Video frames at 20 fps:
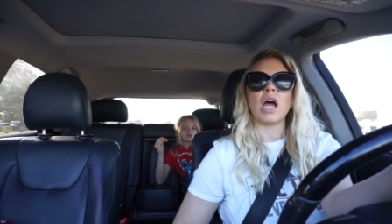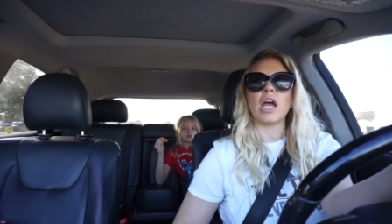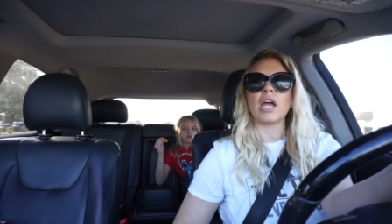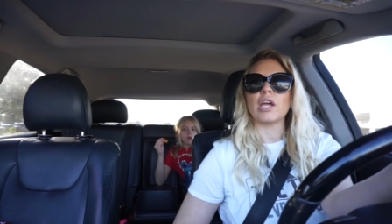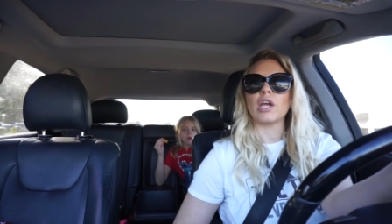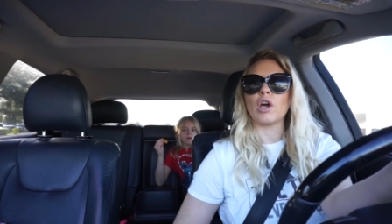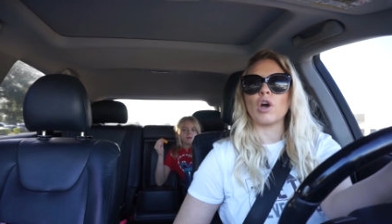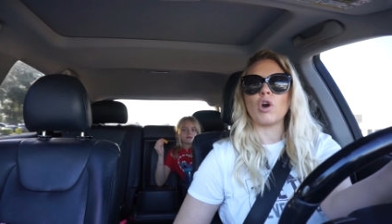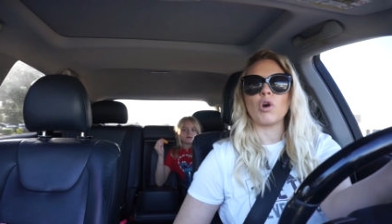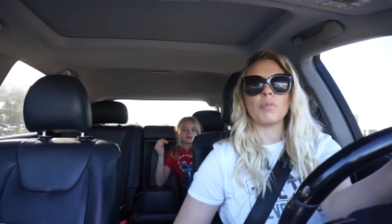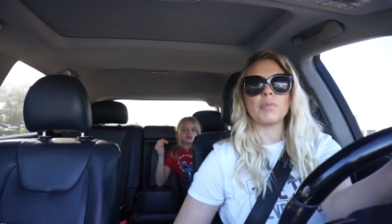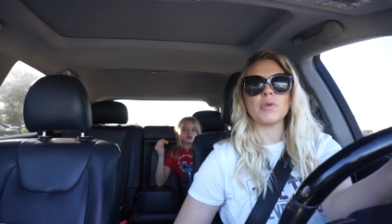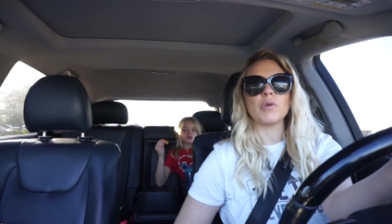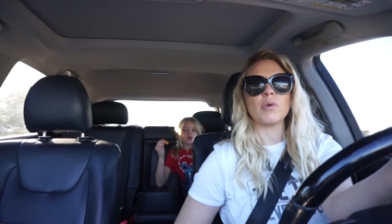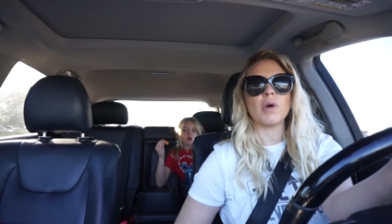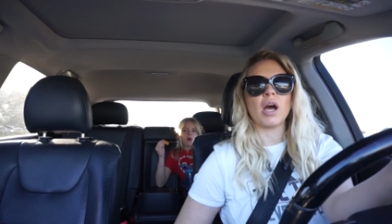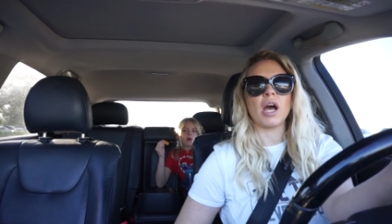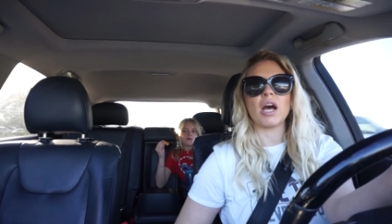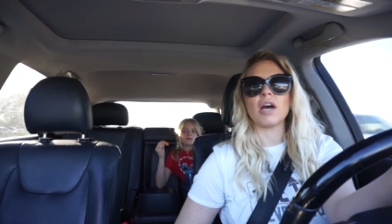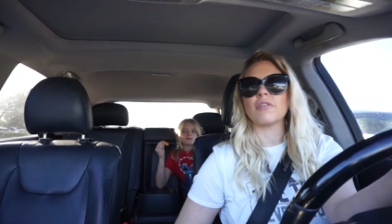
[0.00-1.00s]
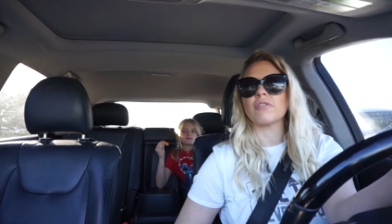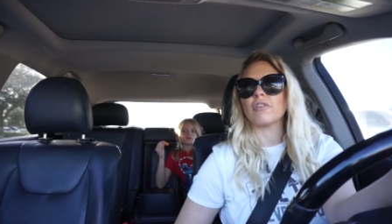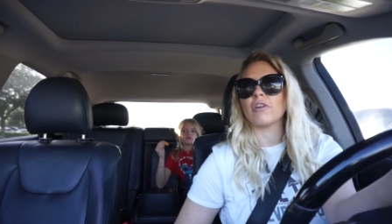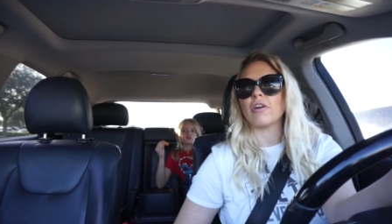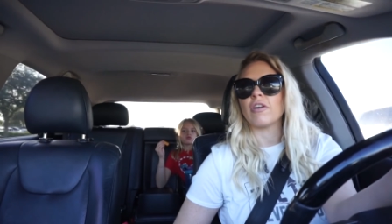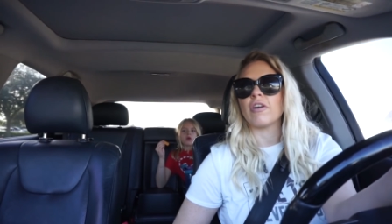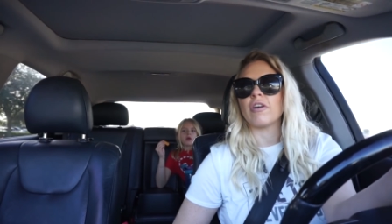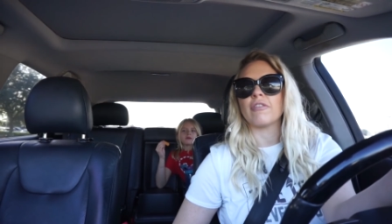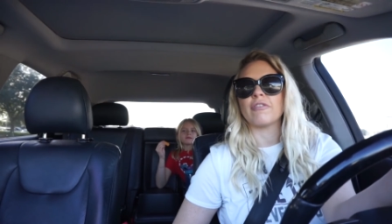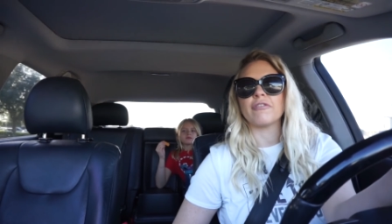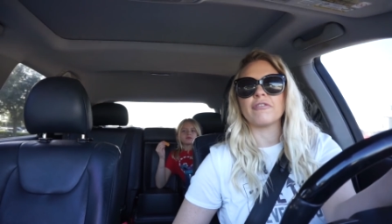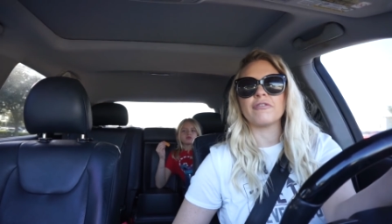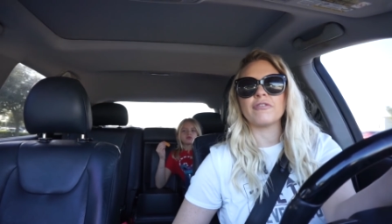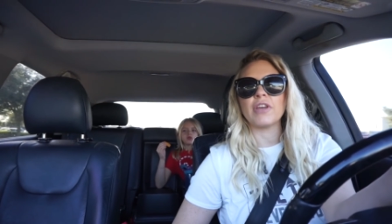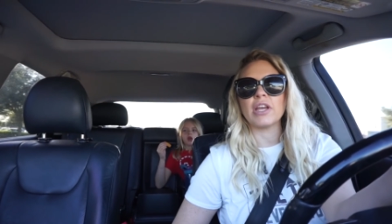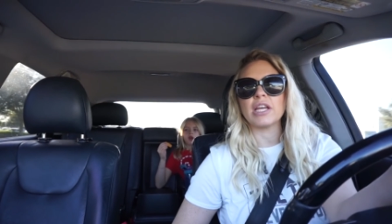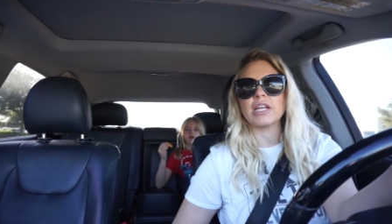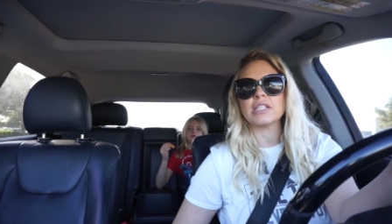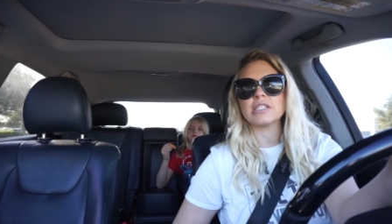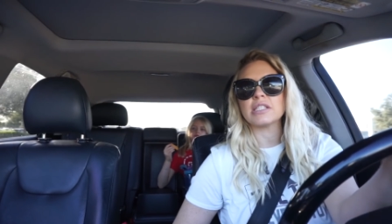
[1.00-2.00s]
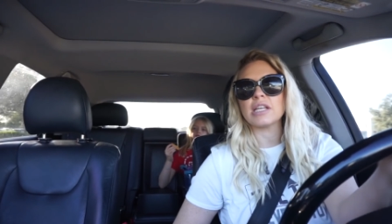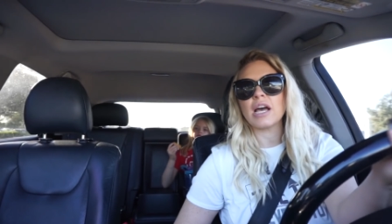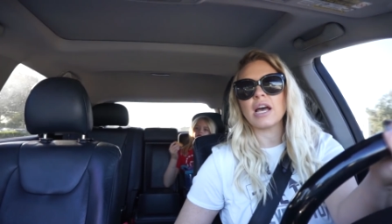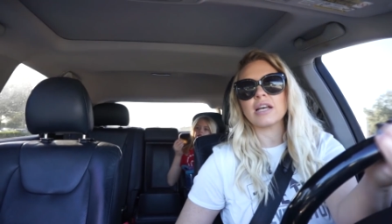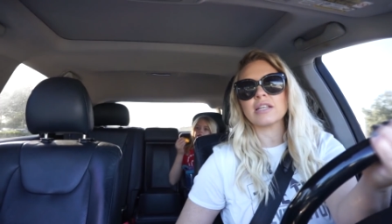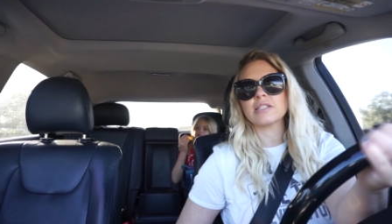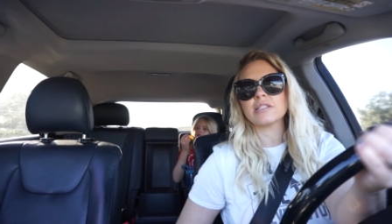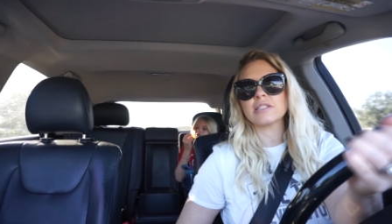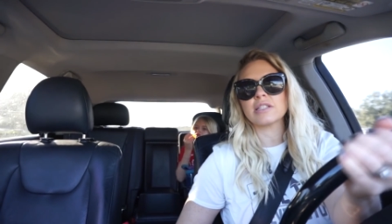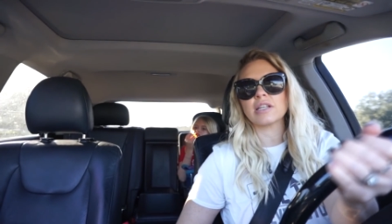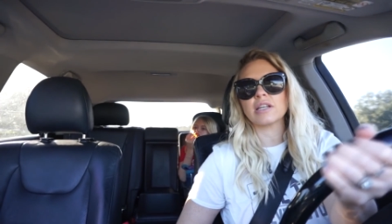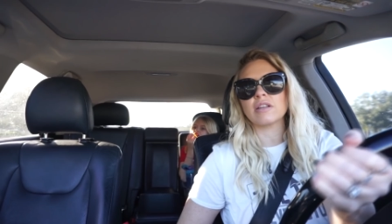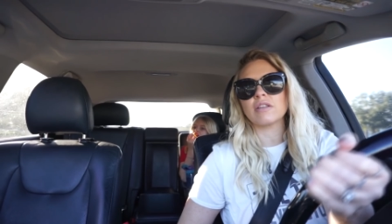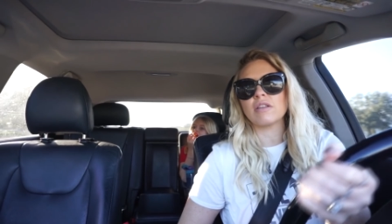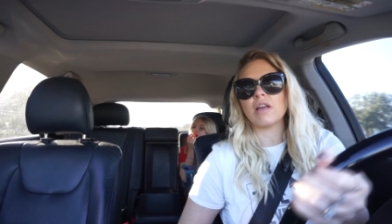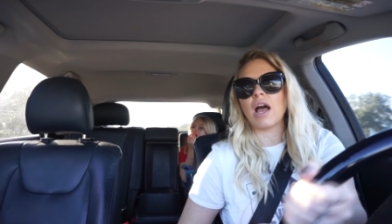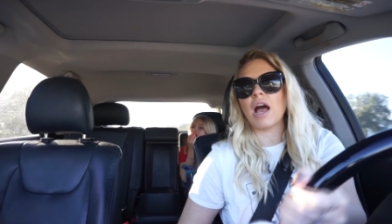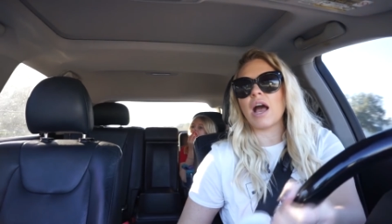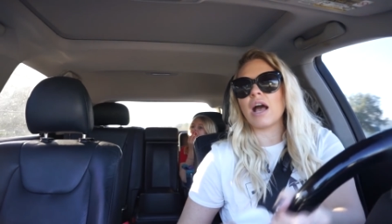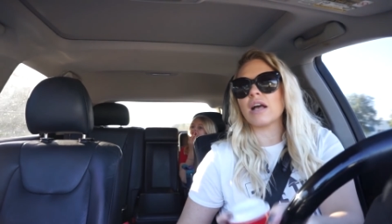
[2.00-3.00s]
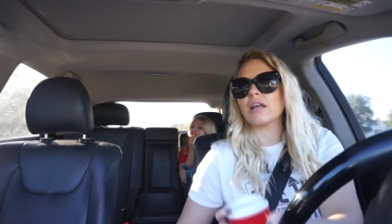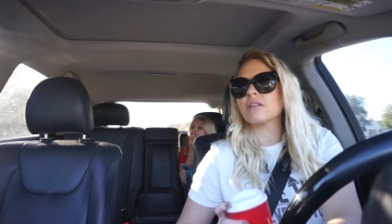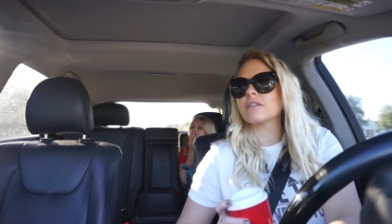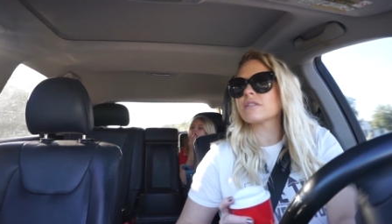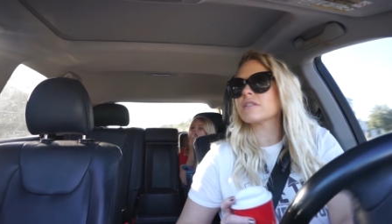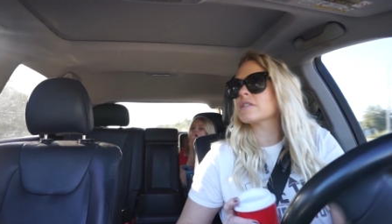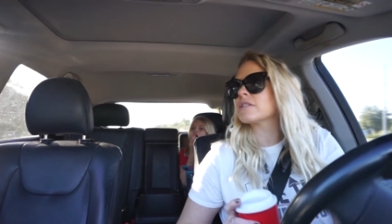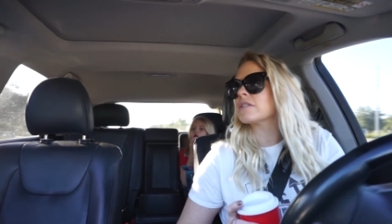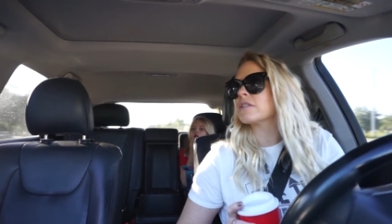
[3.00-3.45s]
I hope you have a fantastic class.